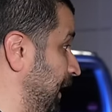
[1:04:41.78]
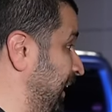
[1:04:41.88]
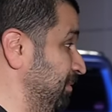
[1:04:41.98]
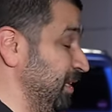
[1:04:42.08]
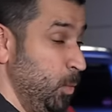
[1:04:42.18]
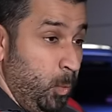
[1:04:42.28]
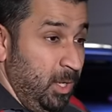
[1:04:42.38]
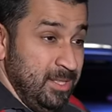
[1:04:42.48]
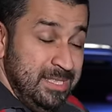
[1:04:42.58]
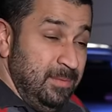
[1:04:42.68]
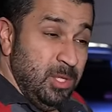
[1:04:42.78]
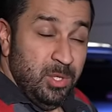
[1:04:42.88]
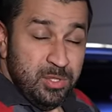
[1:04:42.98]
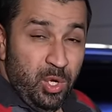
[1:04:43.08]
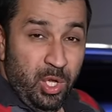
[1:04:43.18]
everything works, even
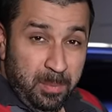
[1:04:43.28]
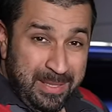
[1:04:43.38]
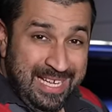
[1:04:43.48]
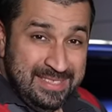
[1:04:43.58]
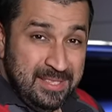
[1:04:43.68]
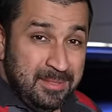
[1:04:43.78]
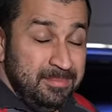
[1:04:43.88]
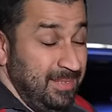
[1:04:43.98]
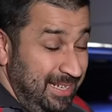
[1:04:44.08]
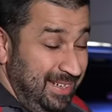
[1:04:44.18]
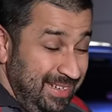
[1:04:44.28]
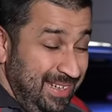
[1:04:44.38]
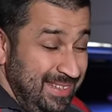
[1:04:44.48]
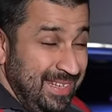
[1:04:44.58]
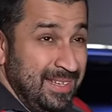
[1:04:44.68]
though it's all plastic. And I
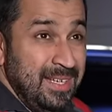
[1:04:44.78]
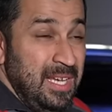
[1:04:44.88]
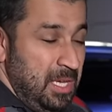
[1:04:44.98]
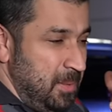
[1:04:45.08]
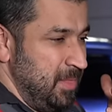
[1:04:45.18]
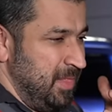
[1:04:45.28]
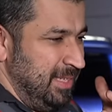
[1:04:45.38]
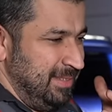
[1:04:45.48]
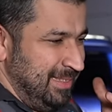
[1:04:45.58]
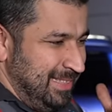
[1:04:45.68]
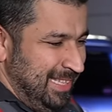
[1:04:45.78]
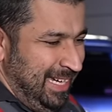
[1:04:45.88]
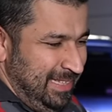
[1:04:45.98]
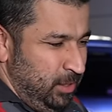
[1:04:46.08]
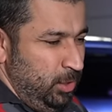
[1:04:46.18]
like that. They did
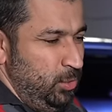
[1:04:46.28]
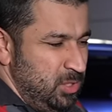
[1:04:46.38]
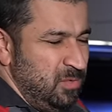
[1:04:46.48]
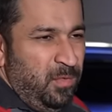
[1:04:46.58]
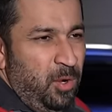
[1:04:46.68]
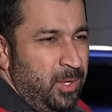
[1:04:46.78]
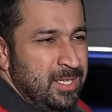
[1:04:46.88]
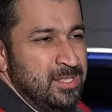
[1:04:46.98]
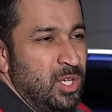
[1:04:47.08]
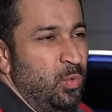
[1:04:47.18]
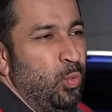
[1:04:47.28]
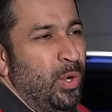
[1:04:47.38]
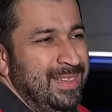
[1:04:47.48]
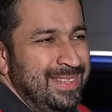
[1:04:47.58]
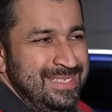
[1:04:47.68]
not lose focus of
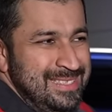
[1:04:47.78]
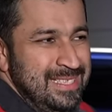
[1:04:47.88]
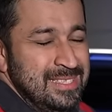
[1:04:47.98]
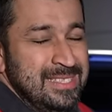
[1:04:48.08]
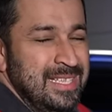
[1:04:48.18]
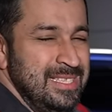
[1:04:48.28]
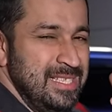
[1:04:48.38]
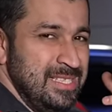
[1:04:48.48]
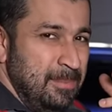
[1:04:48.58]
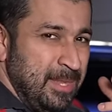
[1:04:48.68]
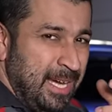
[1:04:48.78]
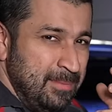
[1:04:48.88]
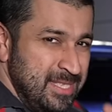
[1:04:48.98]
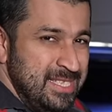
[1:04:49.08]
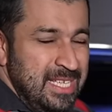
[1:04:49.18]
what this is. And this is something
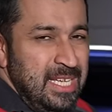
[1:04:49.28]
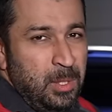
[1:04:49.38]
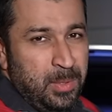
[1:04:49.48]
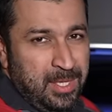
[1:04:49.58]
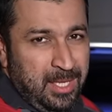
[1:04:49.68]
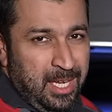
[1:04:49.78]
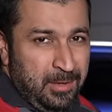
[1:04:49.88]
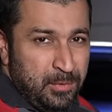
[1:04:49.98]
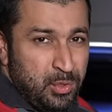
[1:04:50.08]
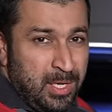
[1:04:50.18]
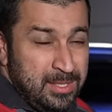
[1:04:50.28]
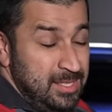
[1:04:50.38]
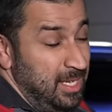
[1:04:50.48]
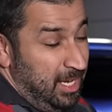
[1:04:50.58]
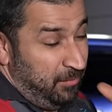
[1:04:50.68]
I'm seeing with a lot of trucks.
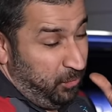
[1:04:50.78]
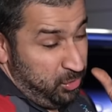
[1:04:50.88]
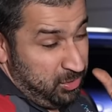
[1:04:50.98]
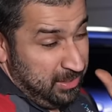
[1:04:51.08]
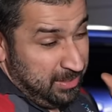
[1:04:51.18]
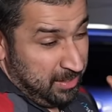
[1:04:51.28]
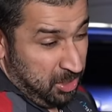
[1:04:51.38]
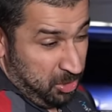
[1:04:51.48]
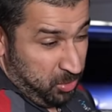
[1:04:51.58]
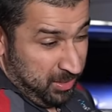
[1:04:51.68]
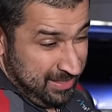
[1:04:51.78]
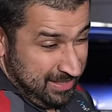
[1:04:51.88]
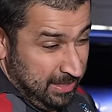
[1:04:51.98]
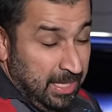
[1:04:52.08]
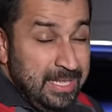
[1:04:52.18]
Unfortunately, the Tundra
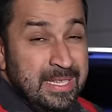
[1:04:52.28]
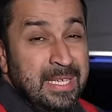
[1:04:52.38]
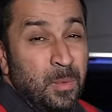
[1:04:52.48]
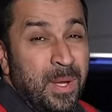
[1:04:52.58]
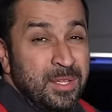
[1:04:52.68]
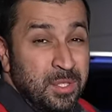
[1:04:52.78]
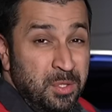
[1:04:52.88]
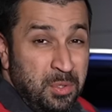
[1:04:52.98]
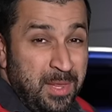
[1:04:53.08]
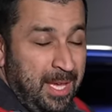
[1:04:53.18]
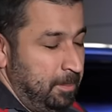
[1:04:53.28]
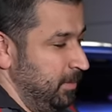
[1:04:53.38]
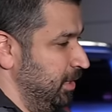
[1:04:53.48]
slightly went into that,